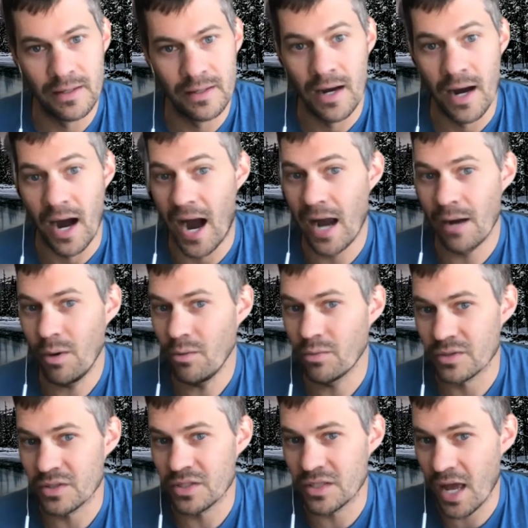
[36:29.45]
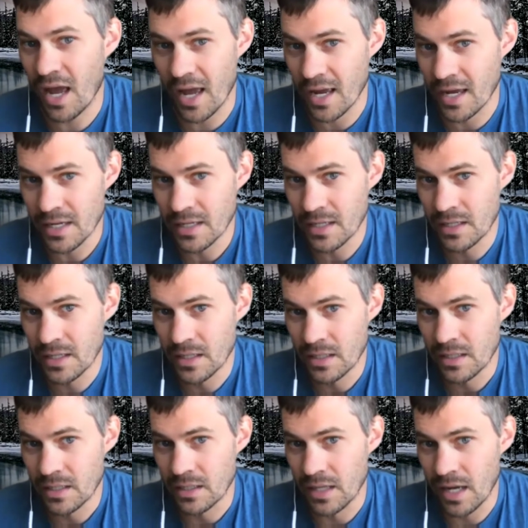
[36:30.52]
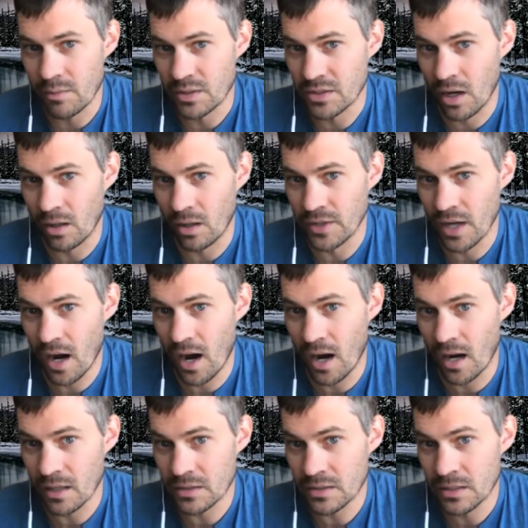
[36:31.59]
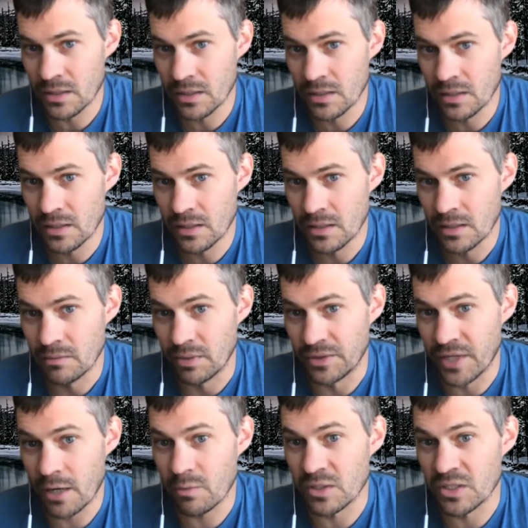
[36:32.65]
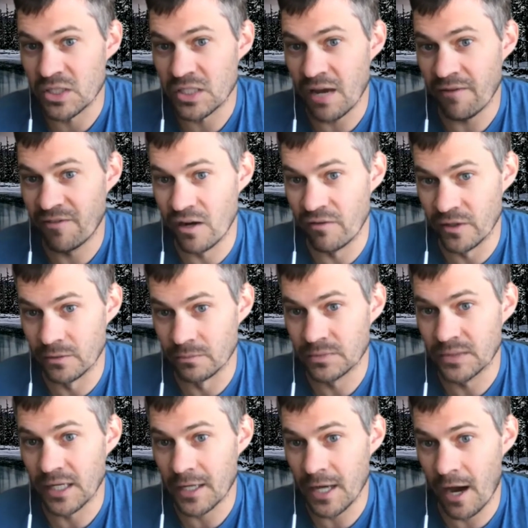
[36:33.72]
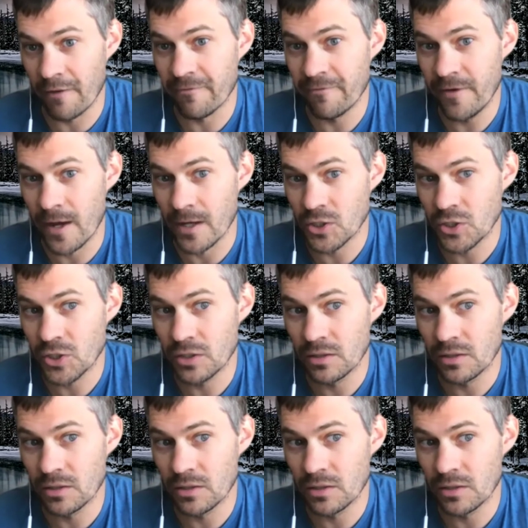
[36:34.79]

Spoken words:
I won't say they was all dogs, but there was 7 of them that got fish.